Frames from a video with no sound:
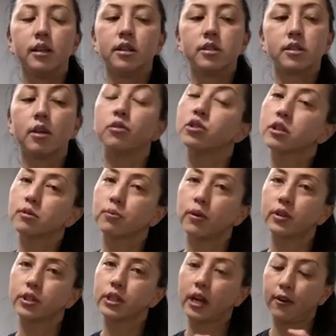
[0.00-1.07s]
So just
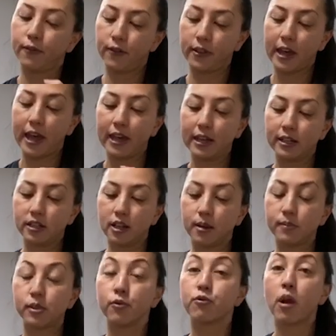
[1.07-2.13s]
watch out for that in
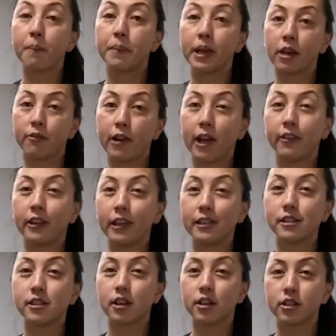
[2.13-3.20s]
terms of rubbing around the
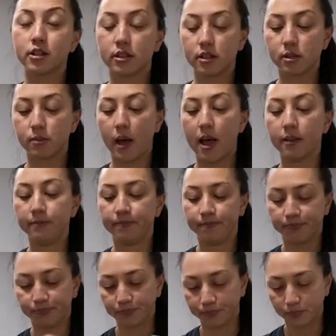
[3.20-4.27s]
insertion as well.
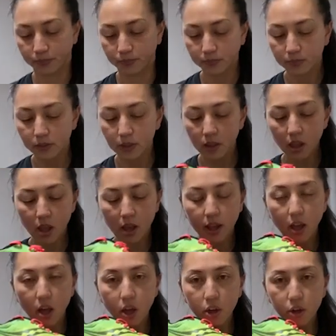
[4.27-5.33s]
I
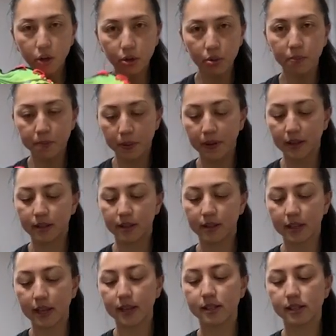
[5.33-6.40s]
hope
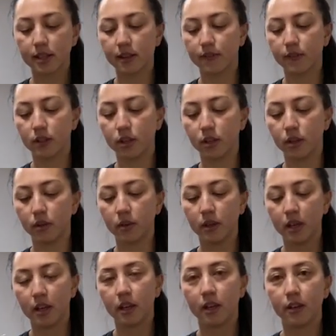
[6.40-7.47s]
that has given you
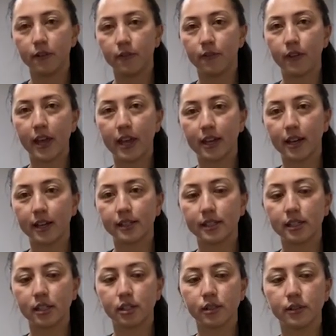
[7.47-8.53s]
a vague
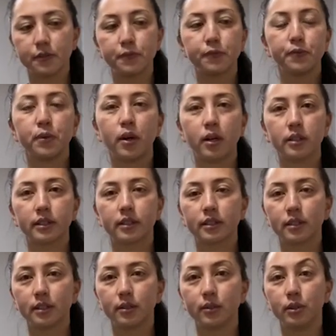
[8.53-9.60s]
idea of what
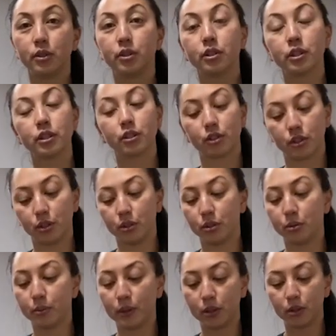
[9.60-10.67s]
you should
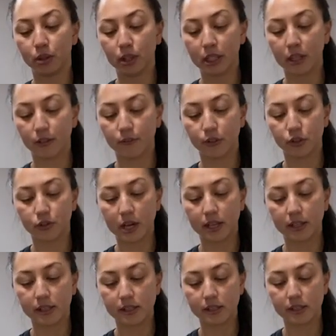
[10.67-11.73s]
do when you're looking for
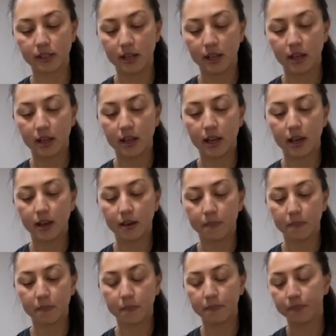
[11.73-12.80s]
trainers
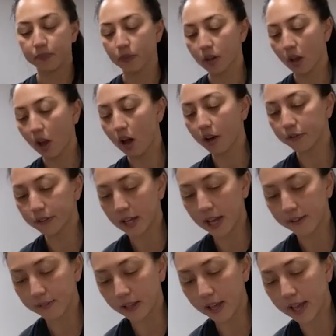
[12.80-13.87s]
um, after
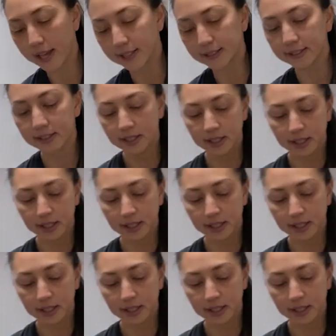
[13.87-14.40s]
having had